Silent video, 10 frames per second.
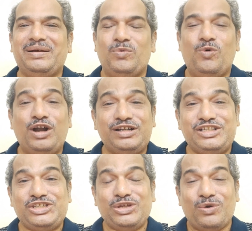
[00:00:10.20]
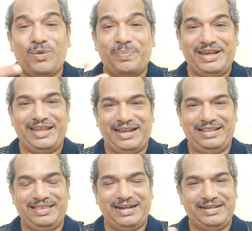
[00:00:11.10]
what's your
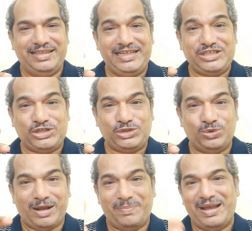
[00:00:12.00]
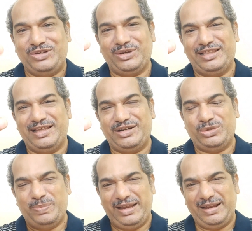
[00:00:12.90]
opinion that these two combine together
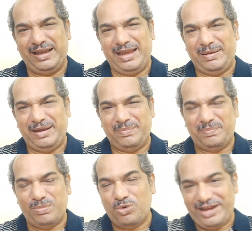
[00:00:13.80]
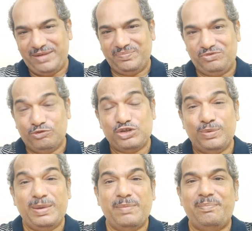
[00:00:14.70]
to bring a movie which
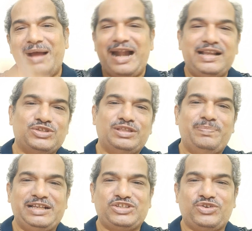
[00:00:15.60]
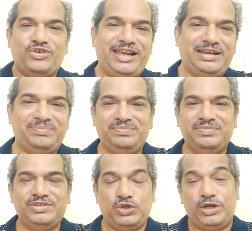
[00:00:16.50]
will be a madness on the big screen?
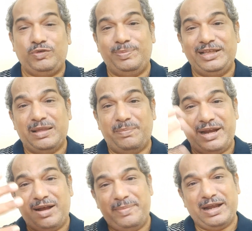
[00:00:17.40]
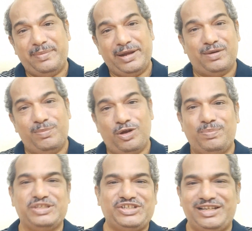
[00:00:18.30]
So it will be the mega
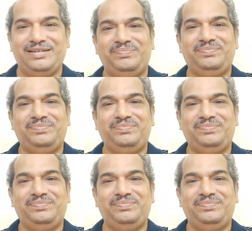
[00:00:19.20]
blockbuster